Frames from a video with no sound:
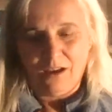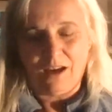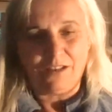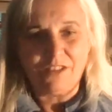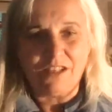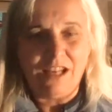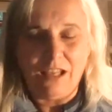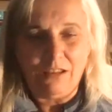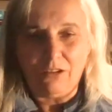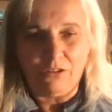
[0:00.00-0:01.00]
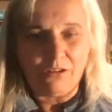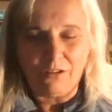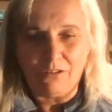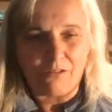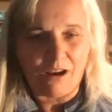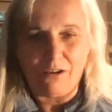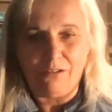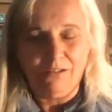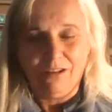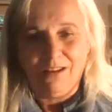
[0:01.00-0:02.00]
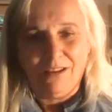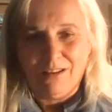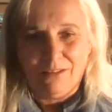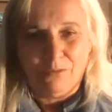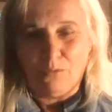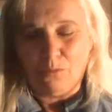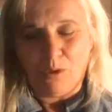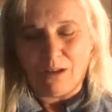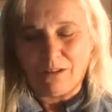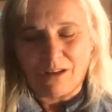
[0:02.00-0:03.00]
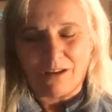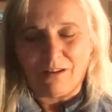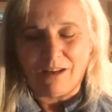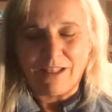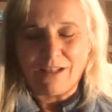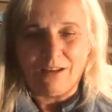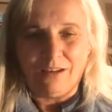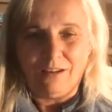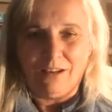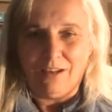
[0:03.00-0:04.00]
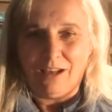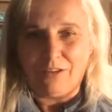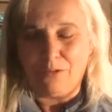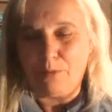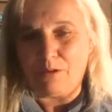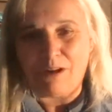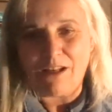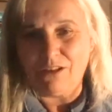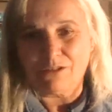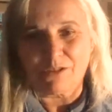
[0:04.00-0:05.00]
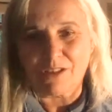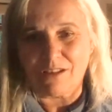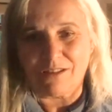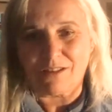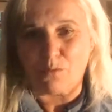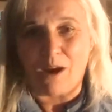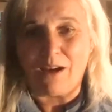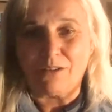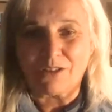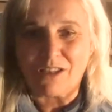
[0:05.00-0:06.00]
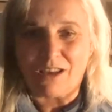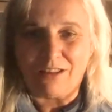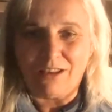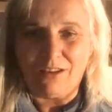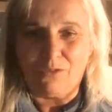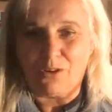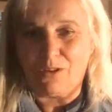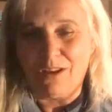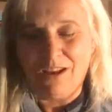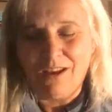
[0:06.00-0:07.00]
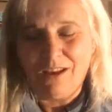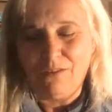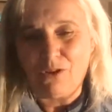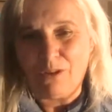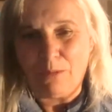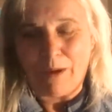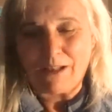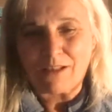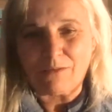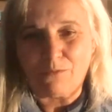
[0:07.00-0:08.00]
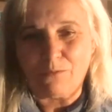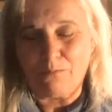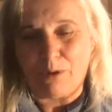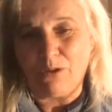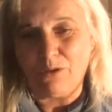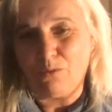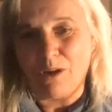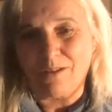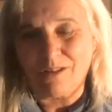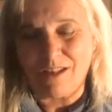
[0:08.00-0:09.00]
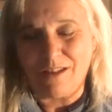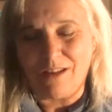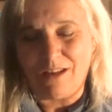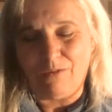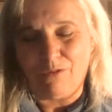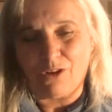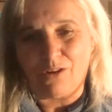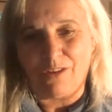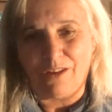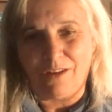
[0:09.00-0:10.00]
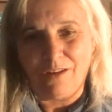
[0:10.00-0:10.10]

underneath you can grow wild garlic and other perennials as well. So you've got the best of both worlds in that you've got the